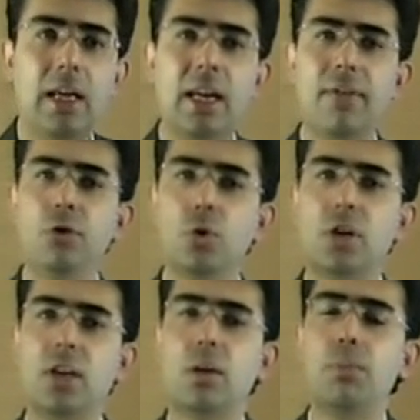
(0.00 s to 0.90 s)
give
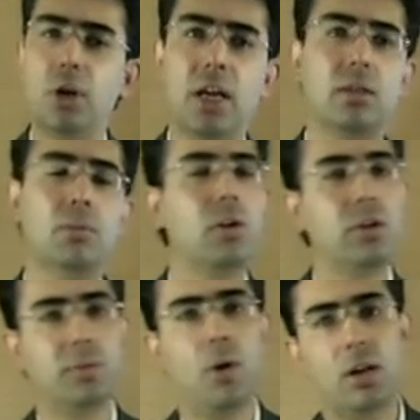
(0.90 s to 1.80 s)
users a predictable
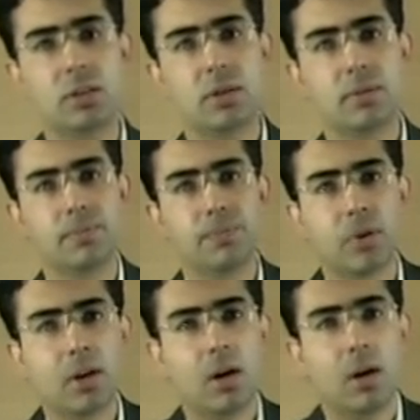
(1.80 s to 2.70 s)
response.
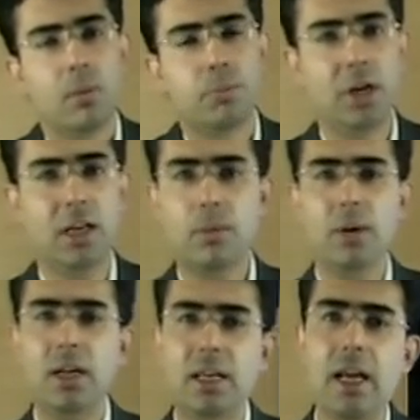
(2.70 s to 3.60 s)

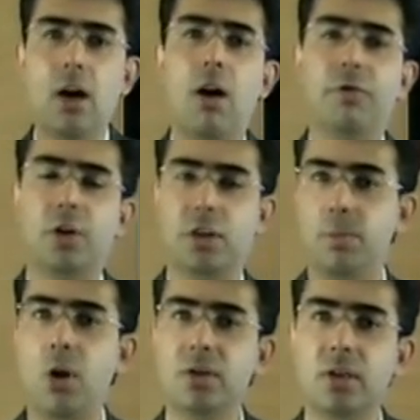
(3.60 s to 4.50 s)
Predictability of
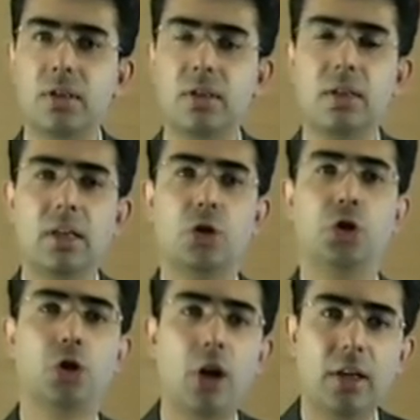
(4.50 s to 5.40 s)
responses,
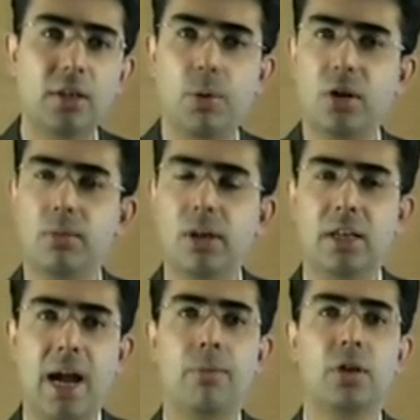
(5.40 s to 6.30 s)
shortest possible
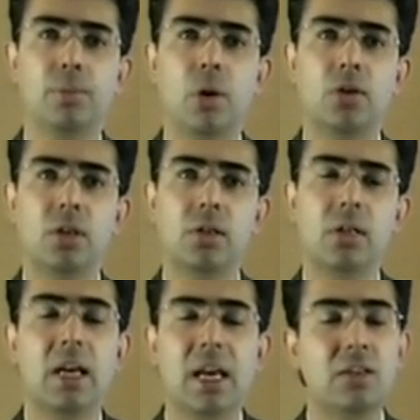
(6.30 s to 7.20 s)
time responses,
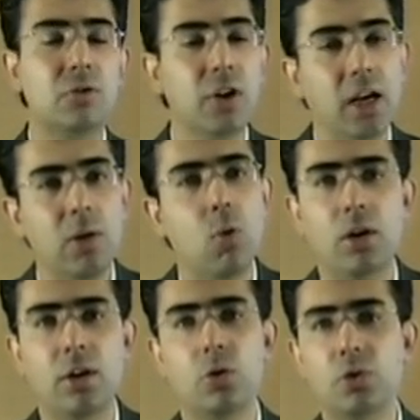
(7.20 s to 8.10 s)
is really
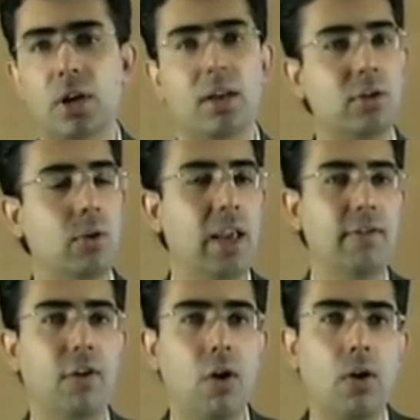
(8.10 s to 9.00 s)
what a user is looking
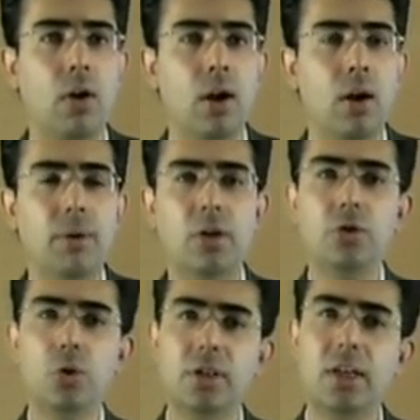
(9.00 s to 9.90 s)
for. Because
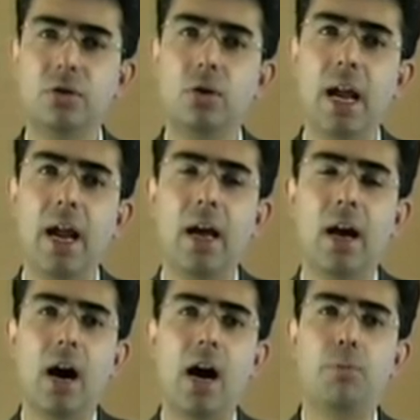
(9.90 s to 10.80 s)
users today
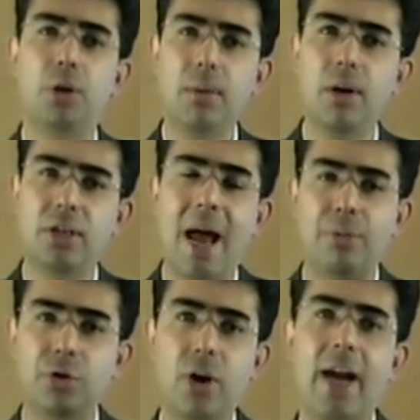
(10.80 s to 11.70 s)
are pretty much
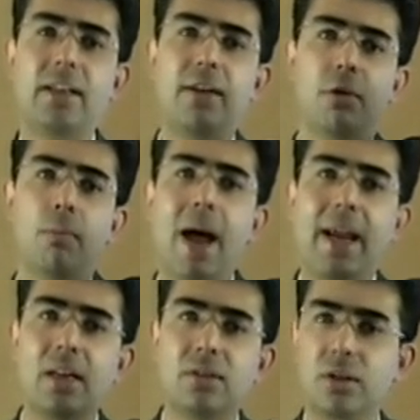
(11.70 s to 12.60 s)
abstracted from
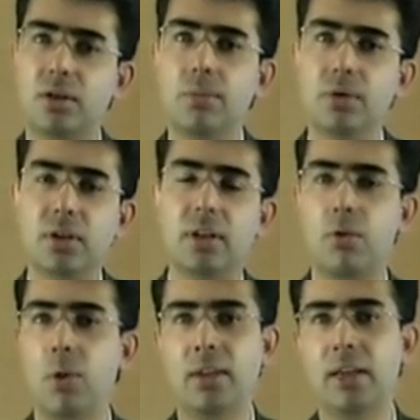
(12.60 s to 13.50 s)
backend systems
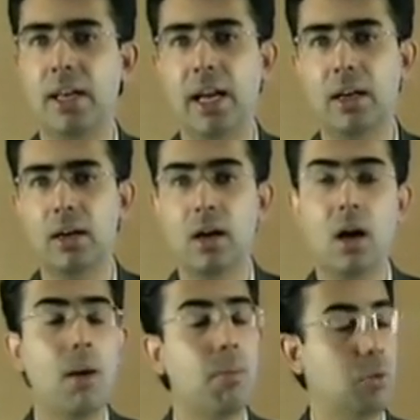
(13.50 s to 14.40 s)
that run their data.
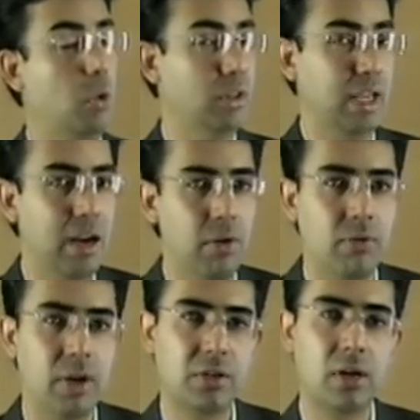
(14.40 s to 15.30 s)
But what they're
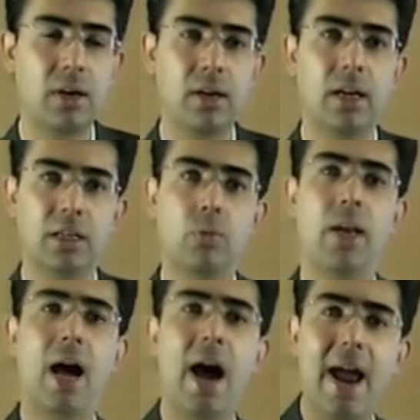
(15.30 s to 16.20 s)
interested in is
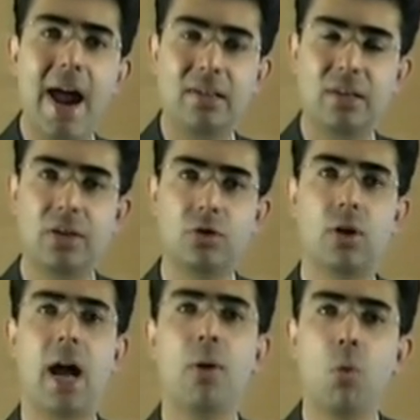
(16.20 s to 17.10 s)
when I access
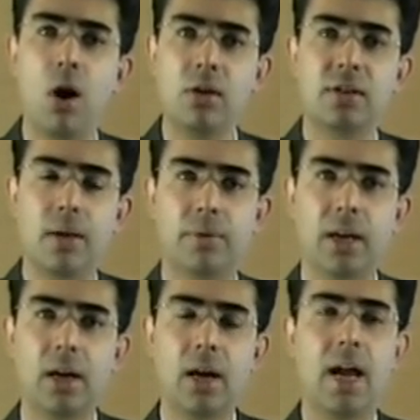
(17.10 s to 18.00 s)
or I want
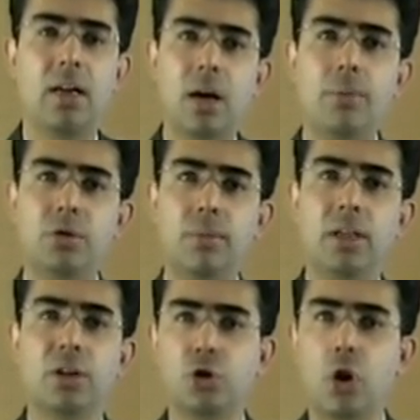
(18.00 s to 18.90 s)
something, it comes to me
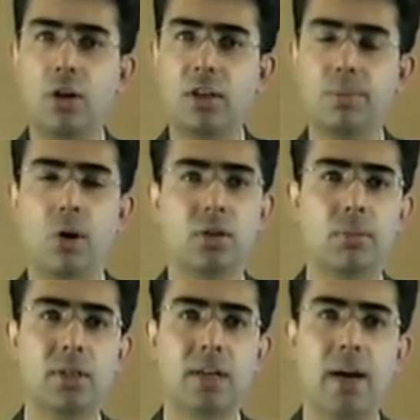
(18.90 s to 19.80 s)
in the shortest
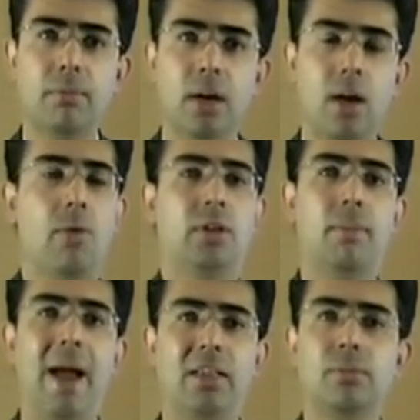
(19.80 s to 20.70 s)
possible time with the
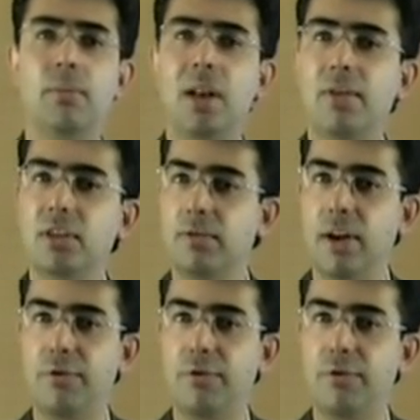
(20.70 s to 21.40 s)
maximum levels of